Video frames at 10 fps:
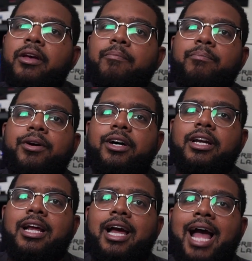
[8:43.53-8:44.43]
But
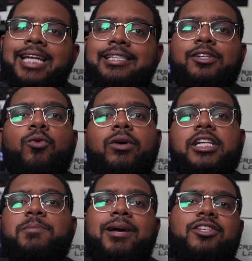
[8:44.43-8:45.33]
I still wouldn't
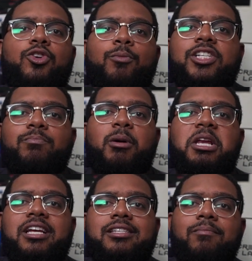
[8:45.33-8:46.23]
spend too much money on
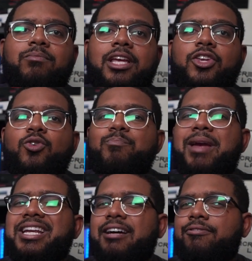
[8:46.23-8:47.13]
something you may
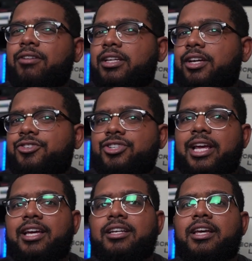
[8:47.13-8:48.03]
not fully understand